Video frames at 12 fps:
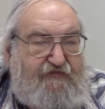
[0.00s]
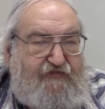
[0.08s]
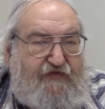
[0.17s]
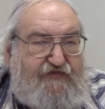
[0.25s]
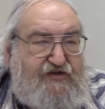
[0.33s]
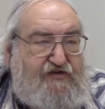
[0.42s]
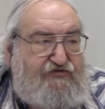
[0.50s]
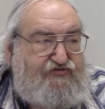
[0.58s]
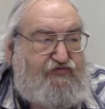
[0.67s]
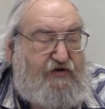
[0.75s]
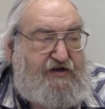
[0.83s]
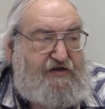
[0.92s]
15 or
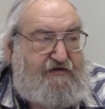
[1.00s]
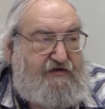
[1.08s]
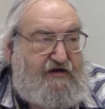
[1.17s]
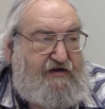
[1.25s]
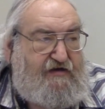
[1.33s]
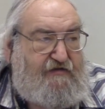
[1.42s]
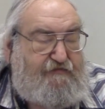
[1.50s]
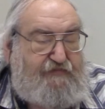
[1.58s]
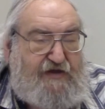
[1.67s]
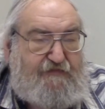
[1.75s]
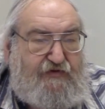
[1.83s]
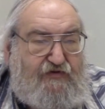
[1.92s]
20
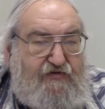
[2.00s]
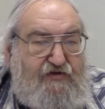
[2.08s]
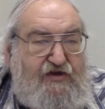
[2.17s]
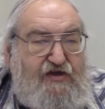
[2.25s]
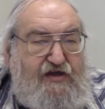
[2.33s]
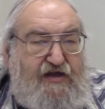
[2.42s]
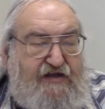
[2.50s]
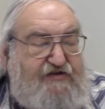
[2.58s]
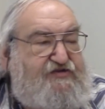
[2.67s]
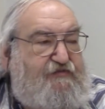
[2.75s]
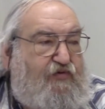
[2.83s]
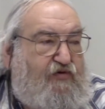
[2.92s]
people,
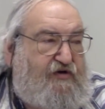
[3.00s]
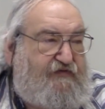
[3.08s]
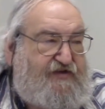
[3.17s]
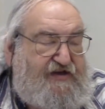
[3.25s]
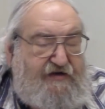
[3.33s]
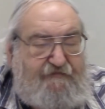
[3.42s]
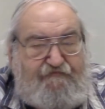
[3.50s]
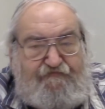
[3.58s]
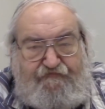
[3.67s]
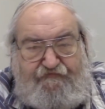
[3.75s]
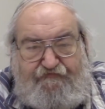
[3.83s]
in support of Kim.